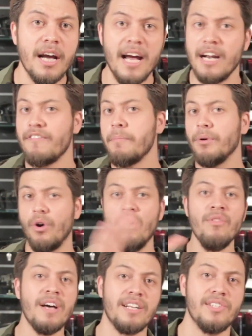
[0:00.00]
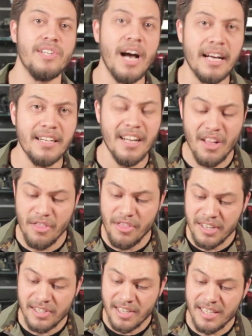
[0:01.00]
And if I put all that aside,
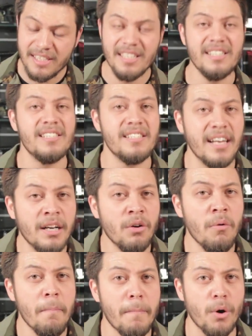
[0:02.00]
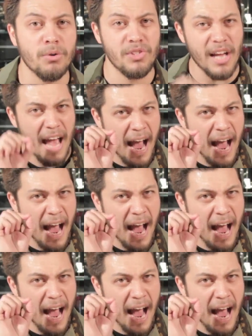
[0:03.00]
this is the single most